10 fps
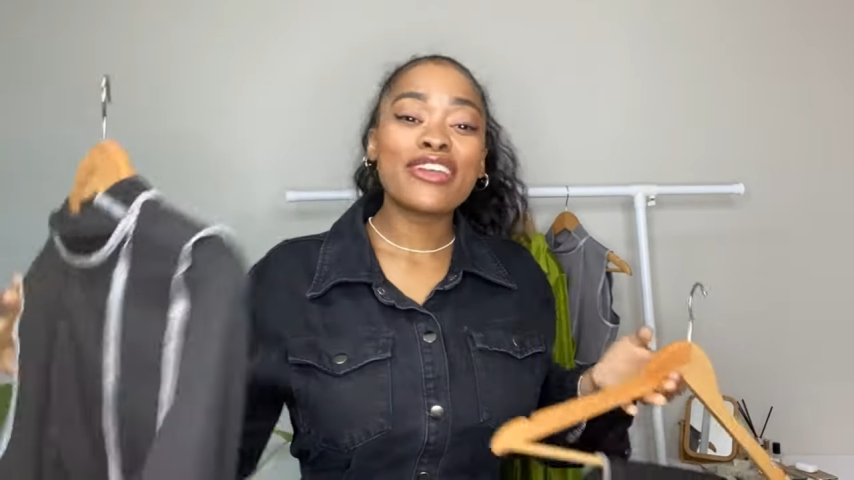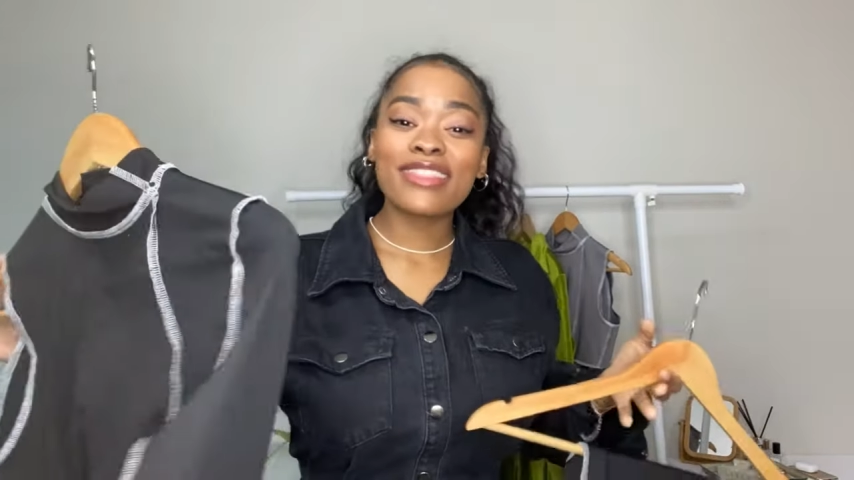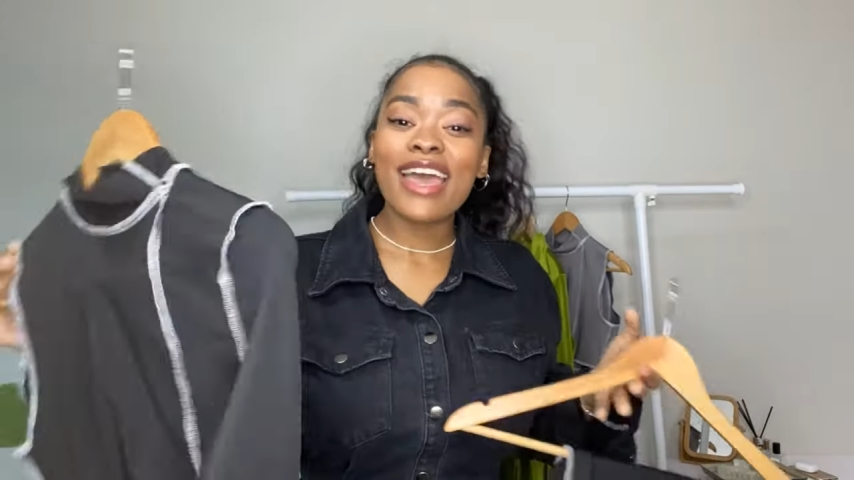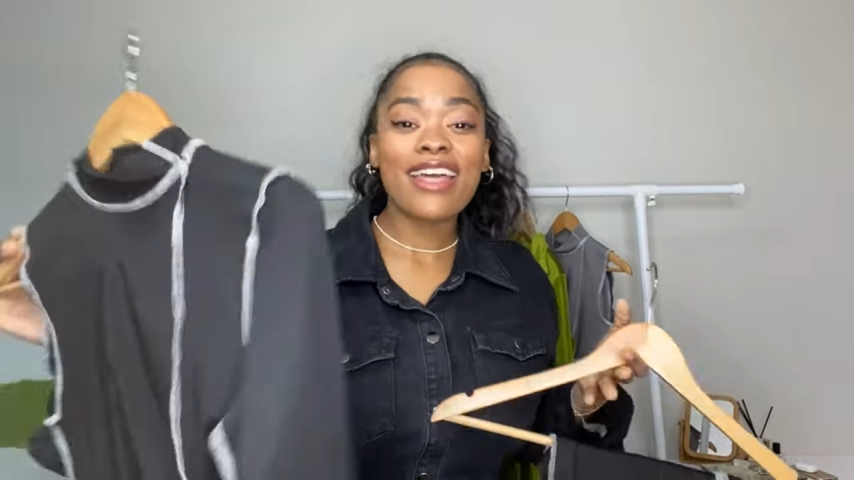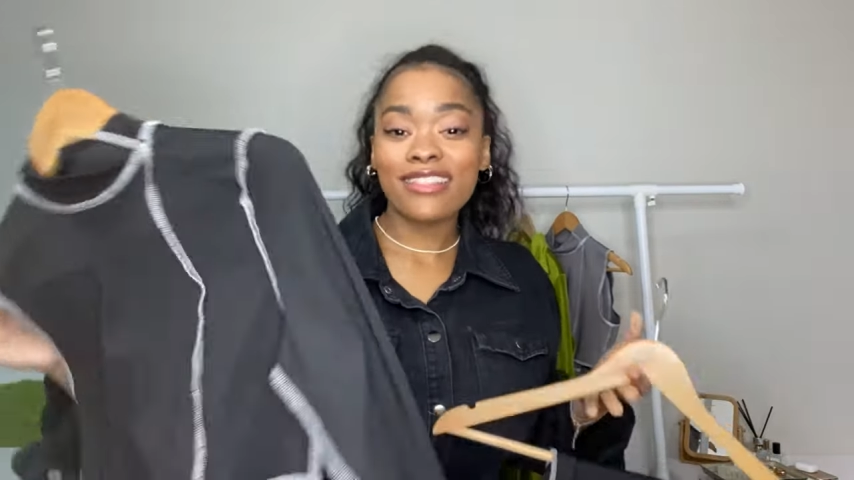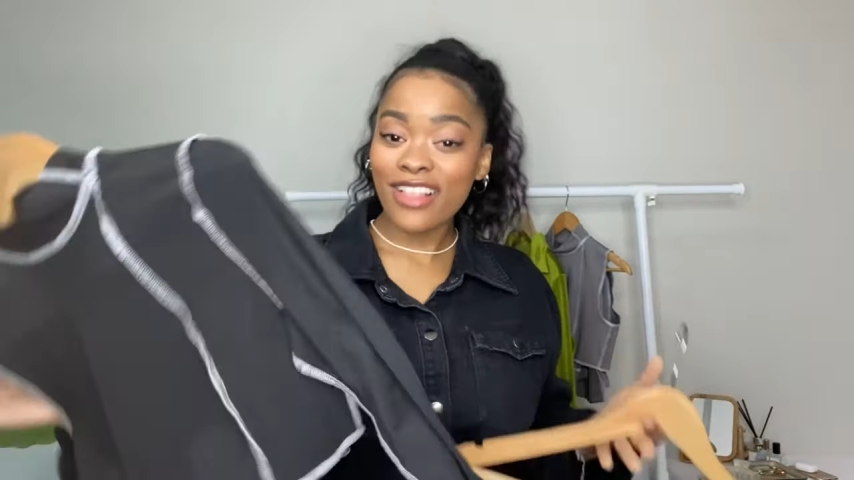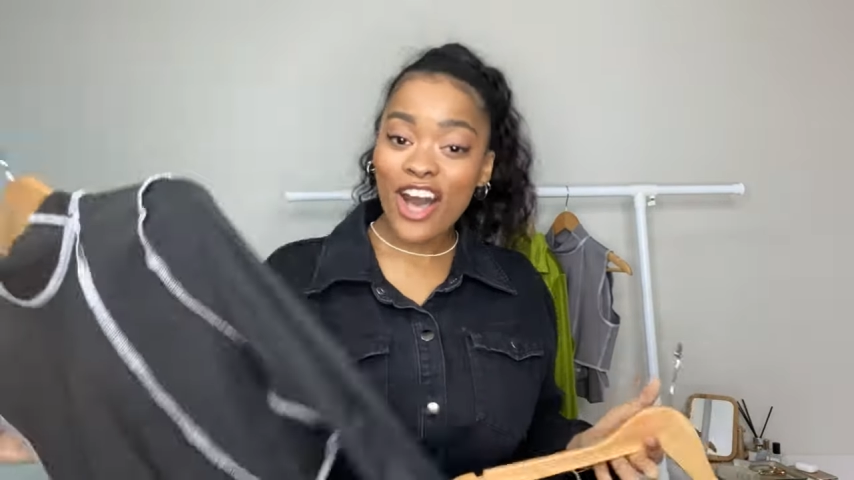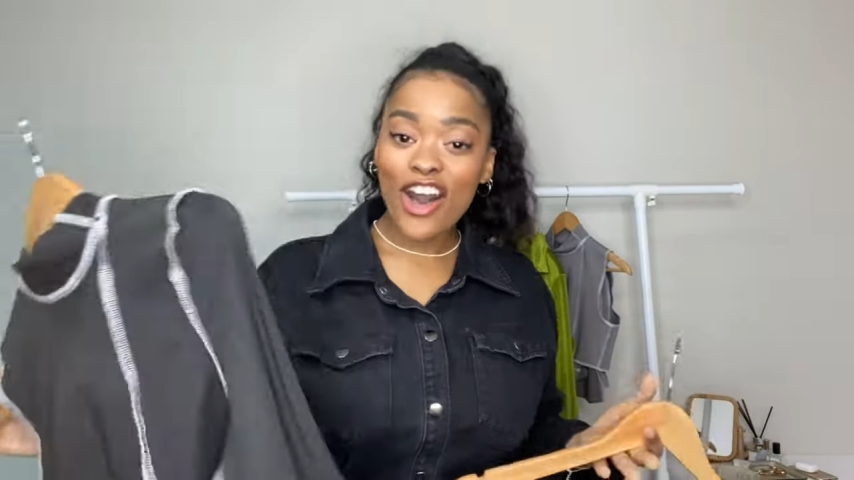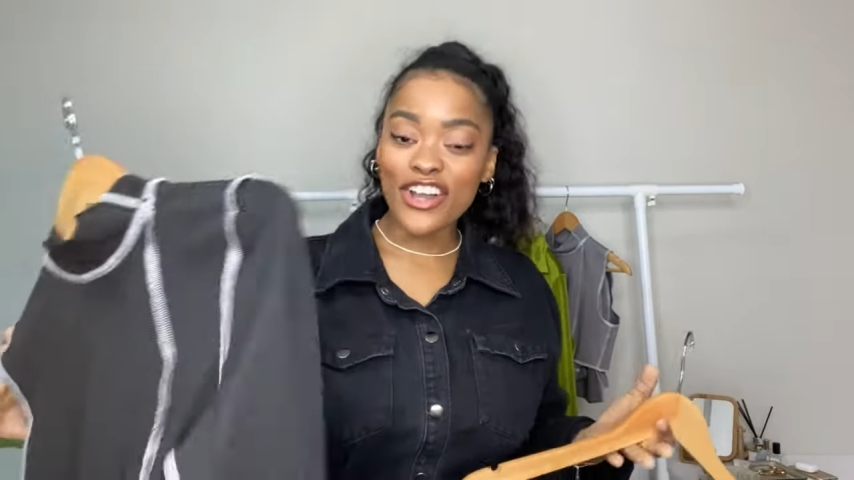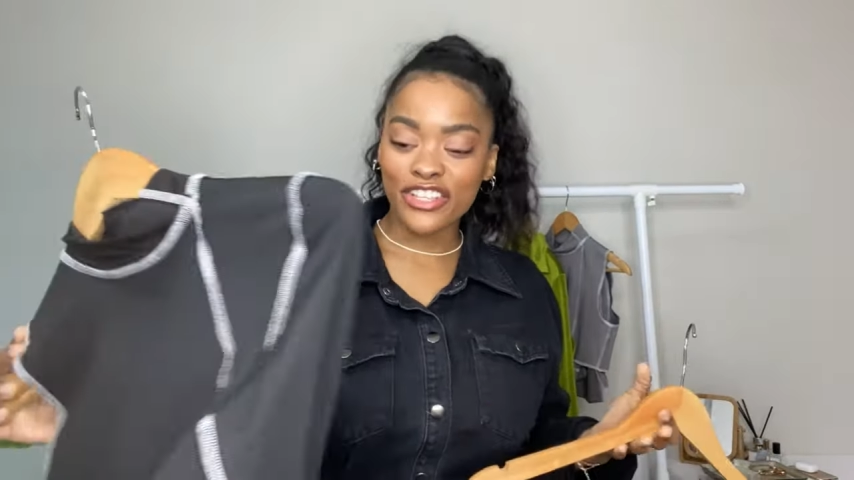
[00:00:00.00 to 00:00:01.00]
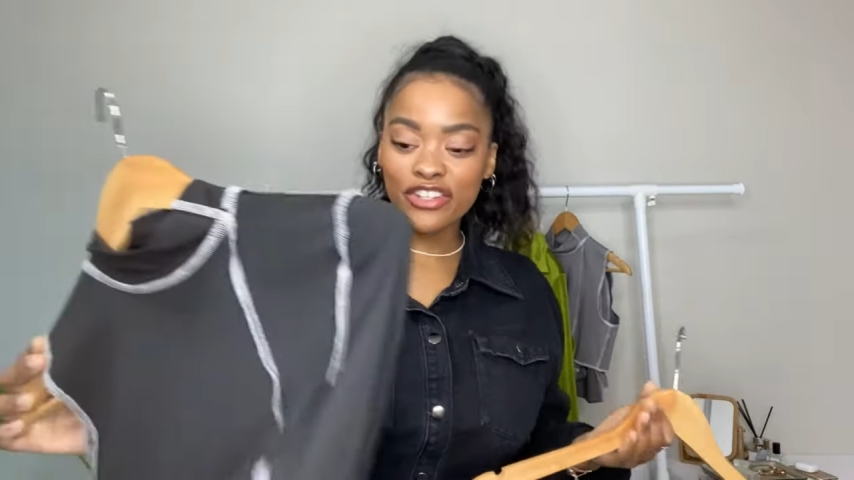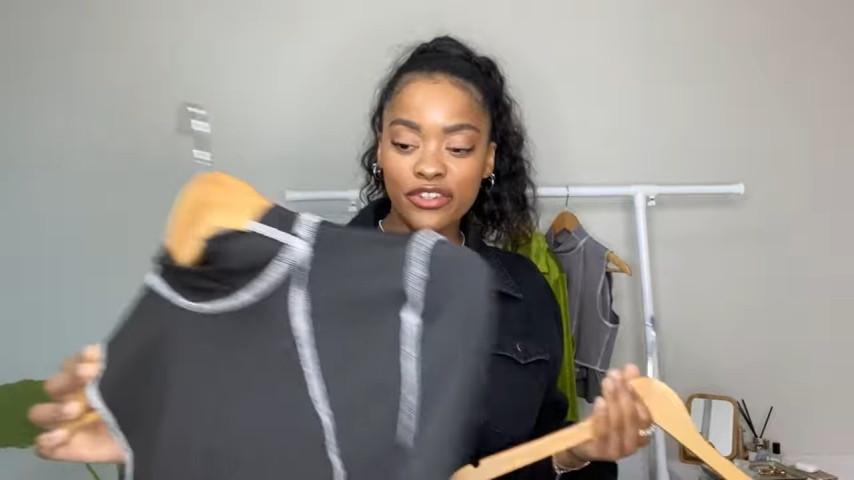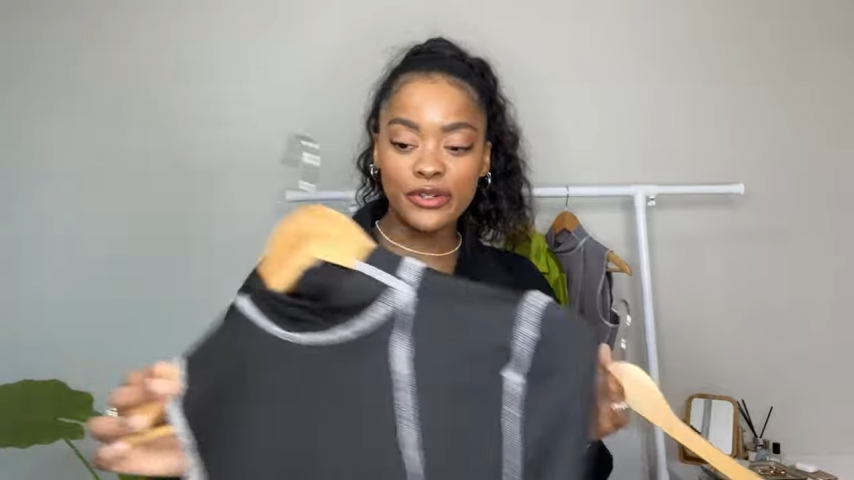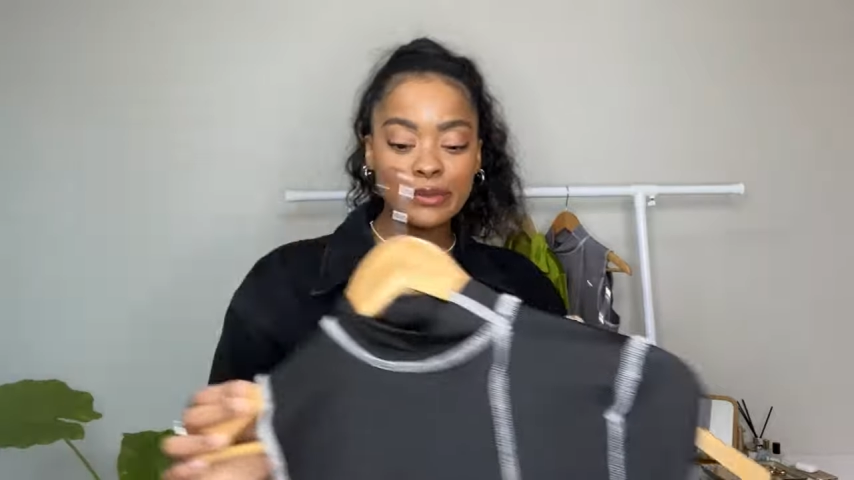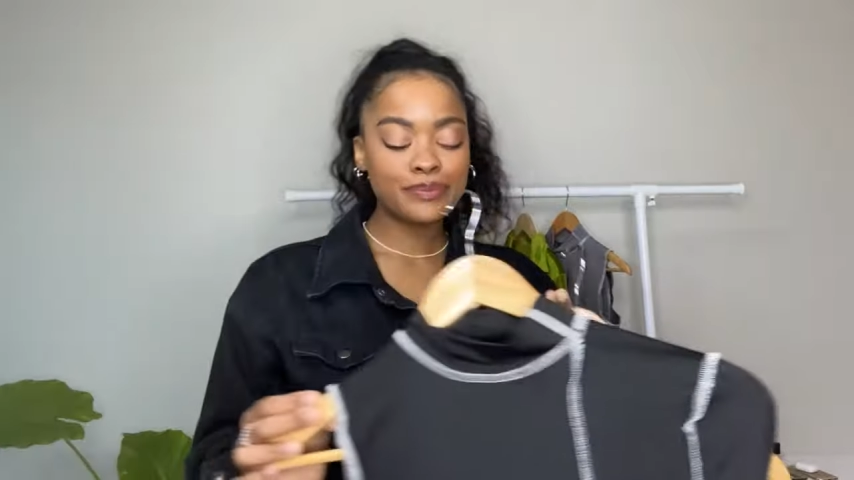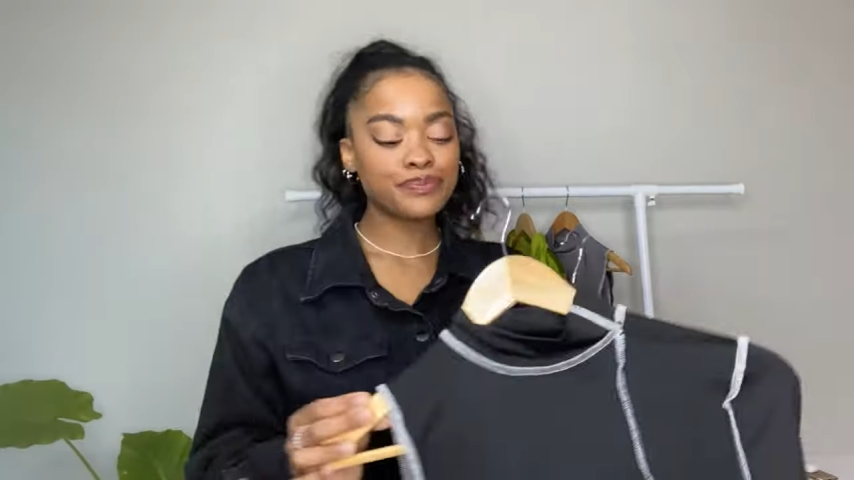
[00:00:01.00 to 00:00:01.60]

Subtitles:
that long, you know?